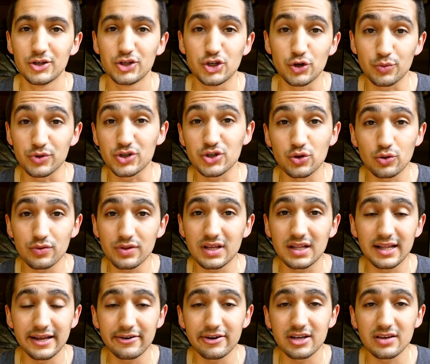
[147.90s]
To restore the
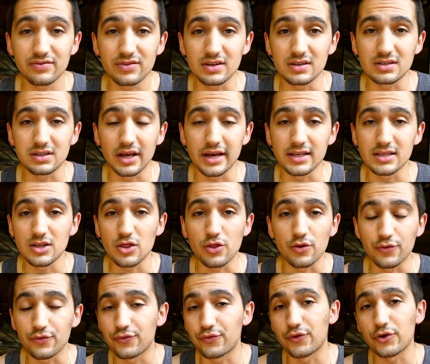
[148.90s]
clarity of these lights,
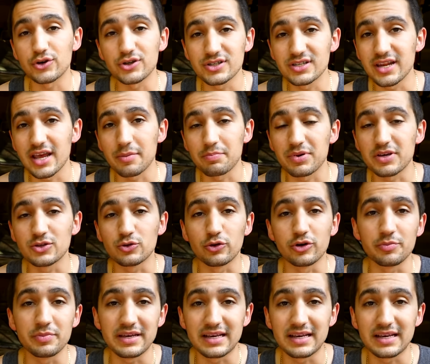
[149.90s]
the first step is going